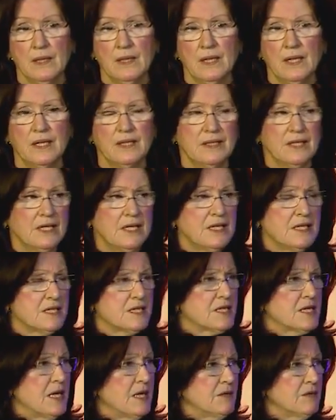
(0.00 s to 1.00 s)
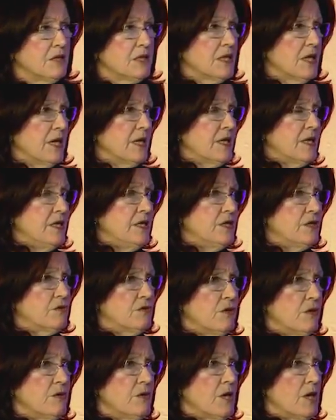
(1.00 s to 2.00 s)
and that it sounded like he'd
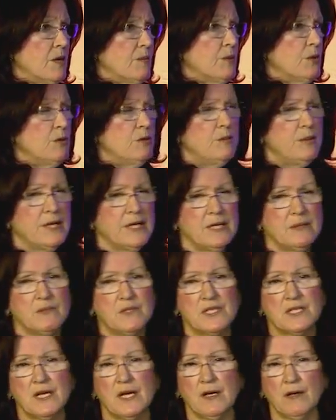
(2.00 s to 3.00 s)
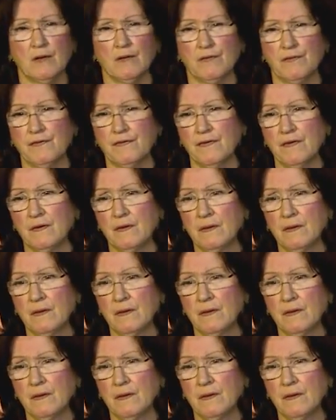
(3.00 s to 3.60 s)
grown up all by himself,